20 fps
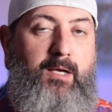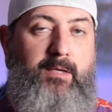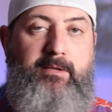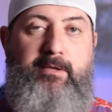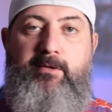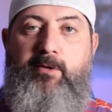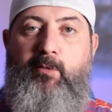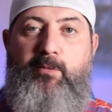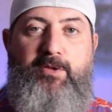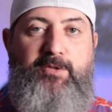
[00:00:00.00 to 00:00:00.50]

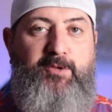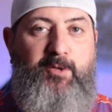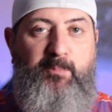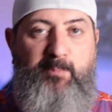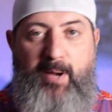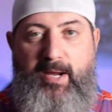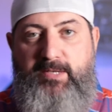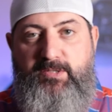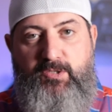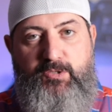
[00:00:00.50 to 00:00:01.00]
you know, that their
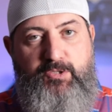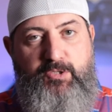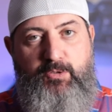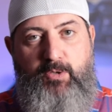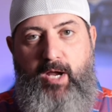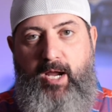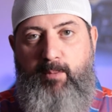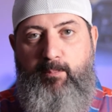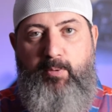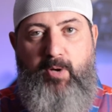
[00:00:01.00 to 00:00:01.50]
bikes are too
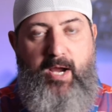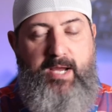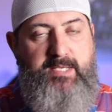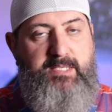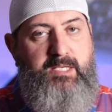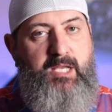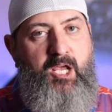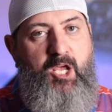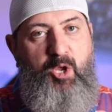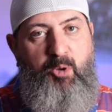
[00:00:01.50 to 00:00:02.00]
high
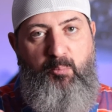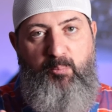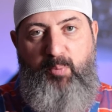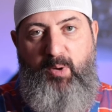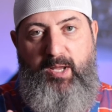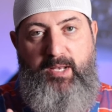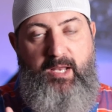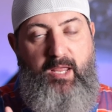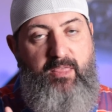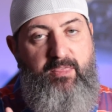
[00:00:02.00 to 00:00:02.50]
priced,
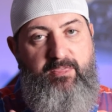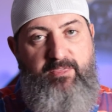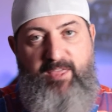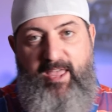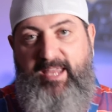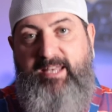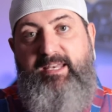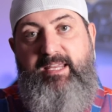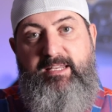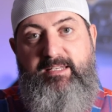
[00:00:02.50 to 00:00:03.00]
but
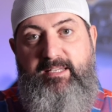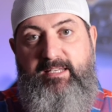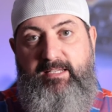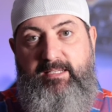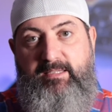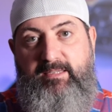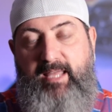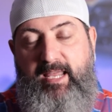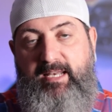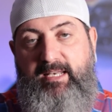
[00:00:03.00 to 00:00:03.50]
they
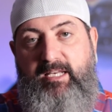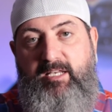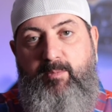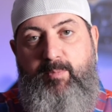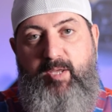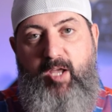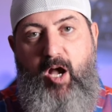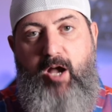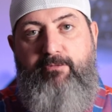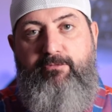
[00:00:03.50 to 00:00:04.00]
need to
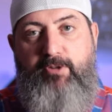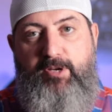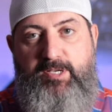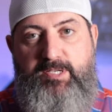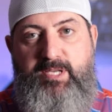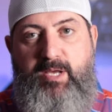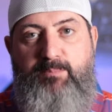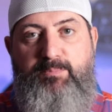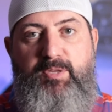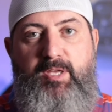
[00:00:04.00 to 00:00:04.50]
be offering
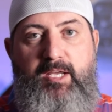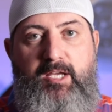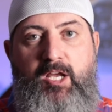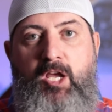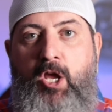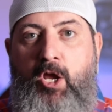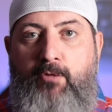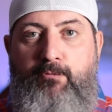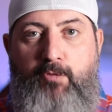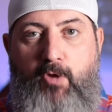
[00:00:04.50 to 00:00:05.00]
something
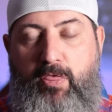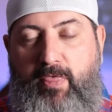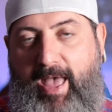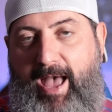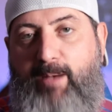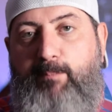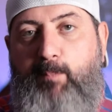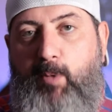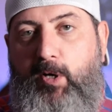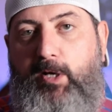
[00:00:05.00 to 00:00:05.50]
for
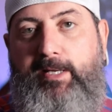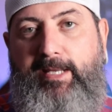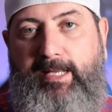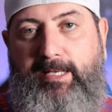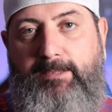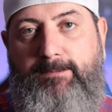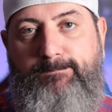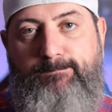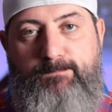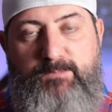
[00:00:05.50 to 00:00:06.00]
that
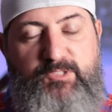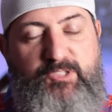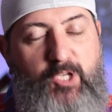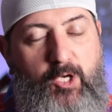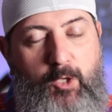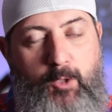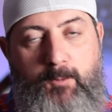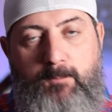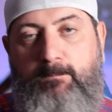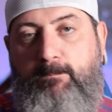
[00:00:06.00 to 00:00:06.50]
market.
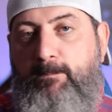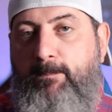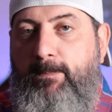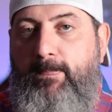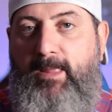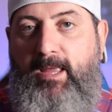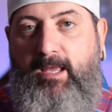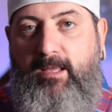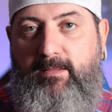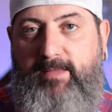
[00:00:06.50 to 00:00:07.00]
So
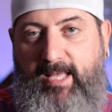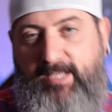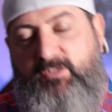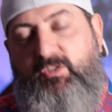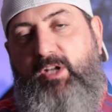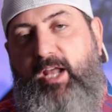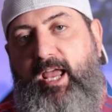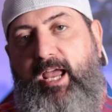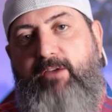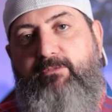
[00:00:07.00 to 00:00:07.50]
that's
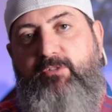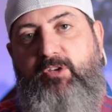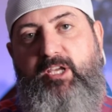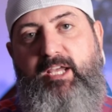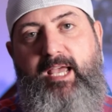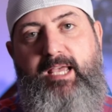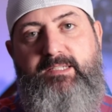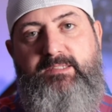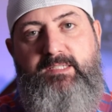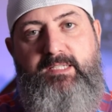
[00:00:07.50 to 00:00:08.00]
what I have for
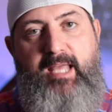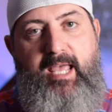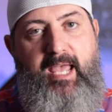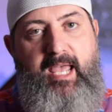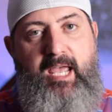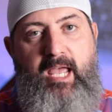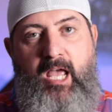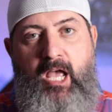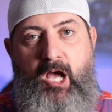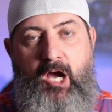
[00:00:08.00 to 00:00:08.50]
you guys
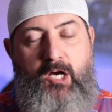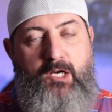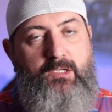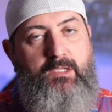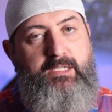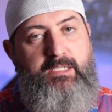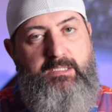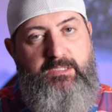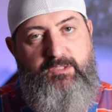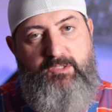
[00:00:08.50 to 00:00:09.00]
today.
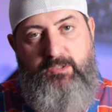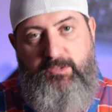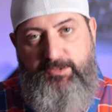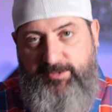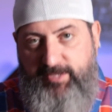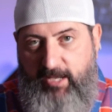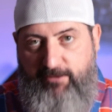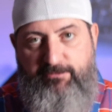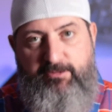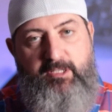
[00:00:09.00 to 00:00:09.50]
Harley is
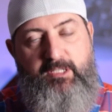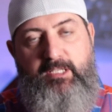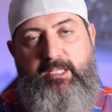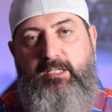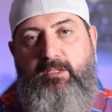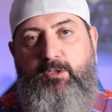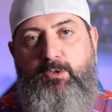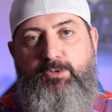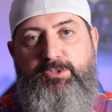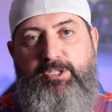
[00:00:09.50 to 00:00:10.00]

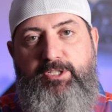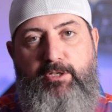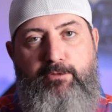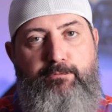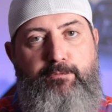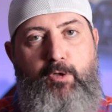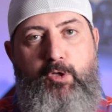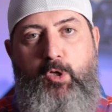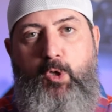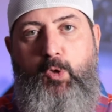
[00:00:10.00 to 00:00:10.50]
definitely losing their
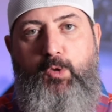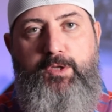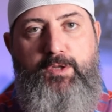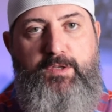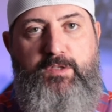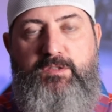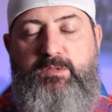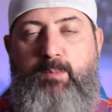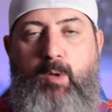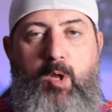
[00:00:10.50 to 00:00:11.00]
foothold in
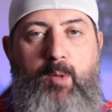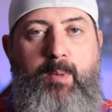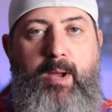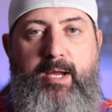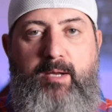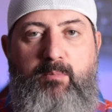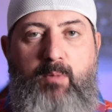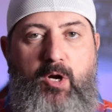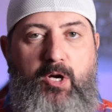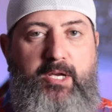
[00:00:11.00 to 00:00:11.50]
the small
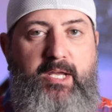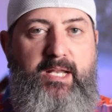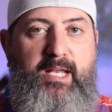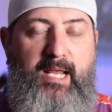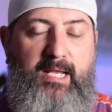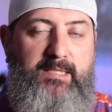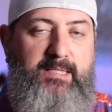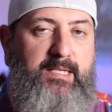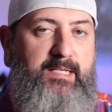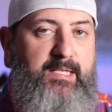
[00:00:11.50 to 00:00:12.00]
bike
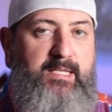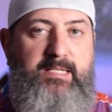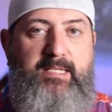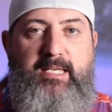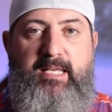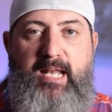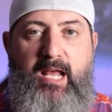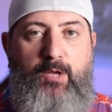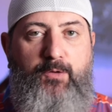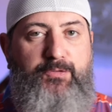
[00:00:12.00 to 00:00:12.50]
market, and they need to
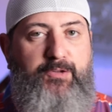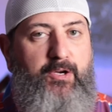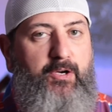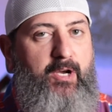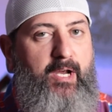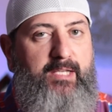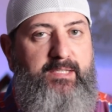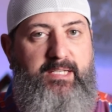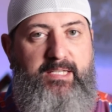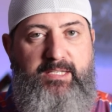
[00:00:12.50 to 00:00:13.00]
get out
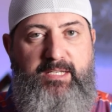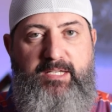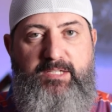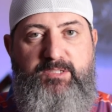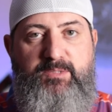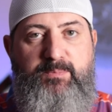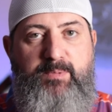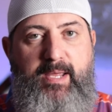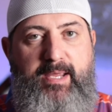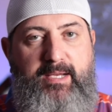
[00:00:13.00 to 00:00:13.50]
there and they need
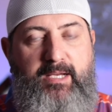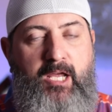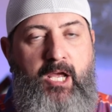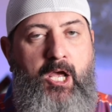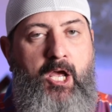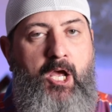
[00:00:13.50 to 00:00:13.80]
to